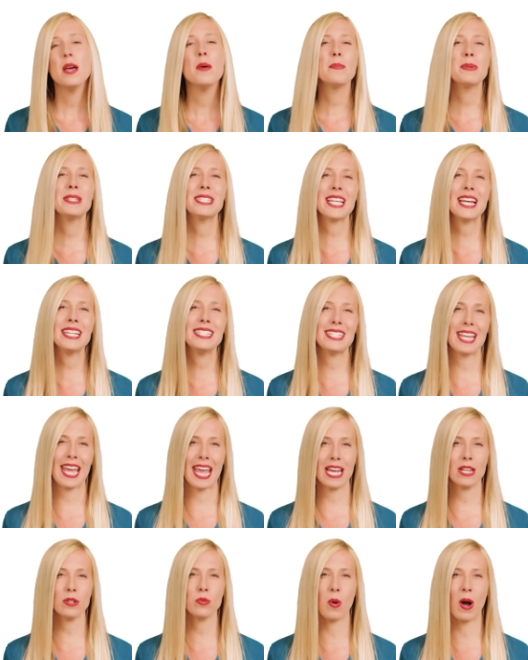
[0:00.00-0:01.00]
Besides
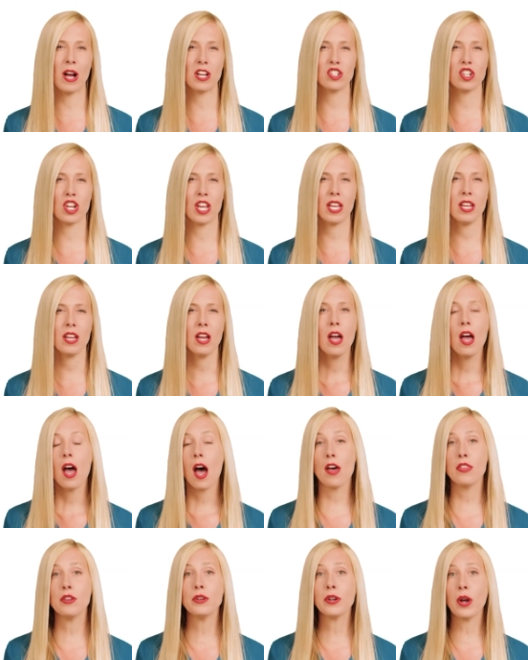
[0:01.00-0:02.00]
hand washing,
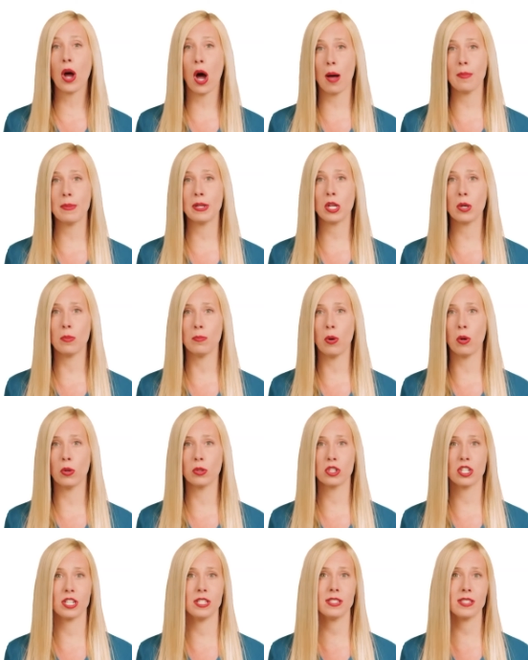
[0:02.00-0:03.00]
other common
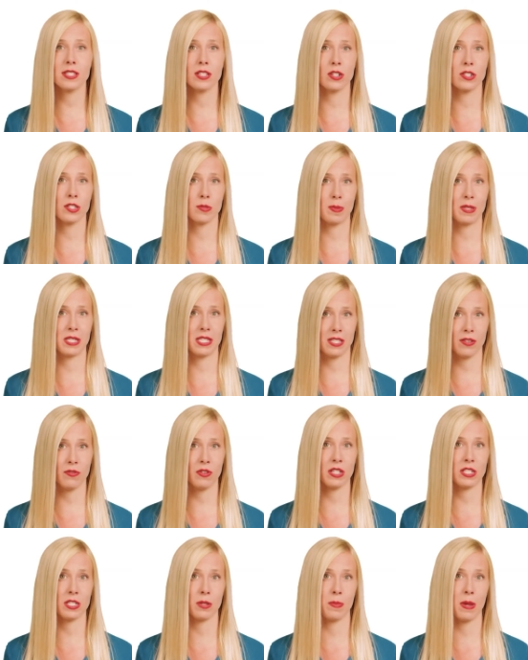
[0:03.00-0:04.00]
compulsions that are
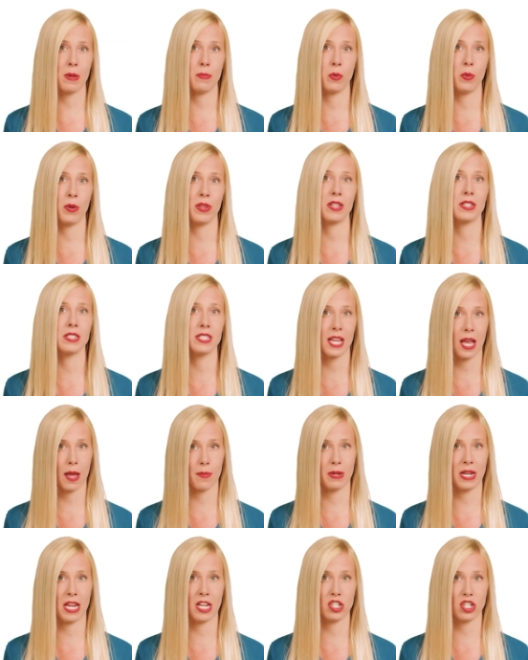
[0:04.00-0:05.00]
specific to people with
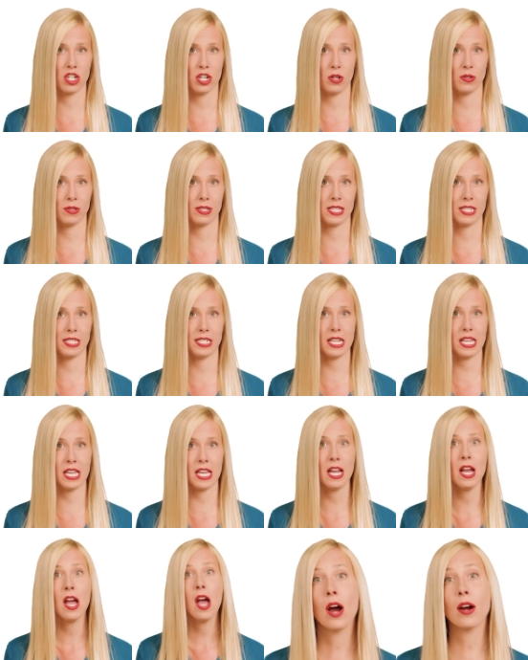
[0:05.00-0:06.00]
Contamination OCD